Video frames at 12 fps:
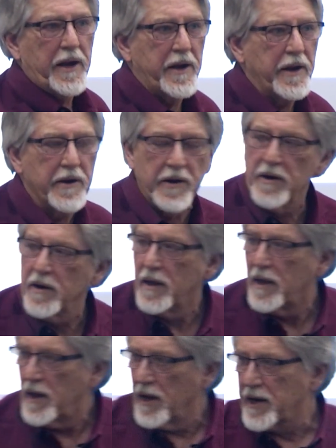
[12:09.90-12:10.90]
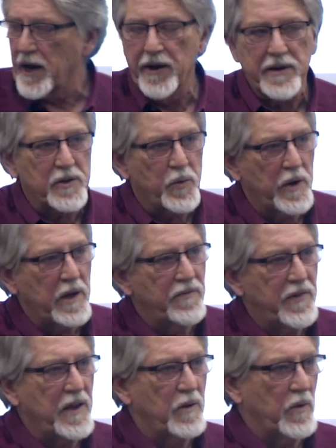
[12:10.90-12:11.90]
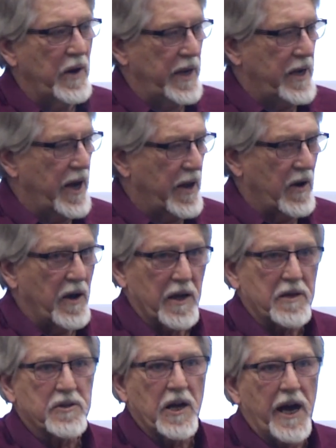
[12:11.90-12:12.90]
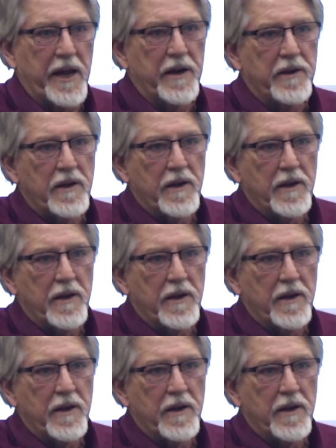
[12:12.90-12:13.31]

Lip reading: here, a carrot 20 feet away got all excited.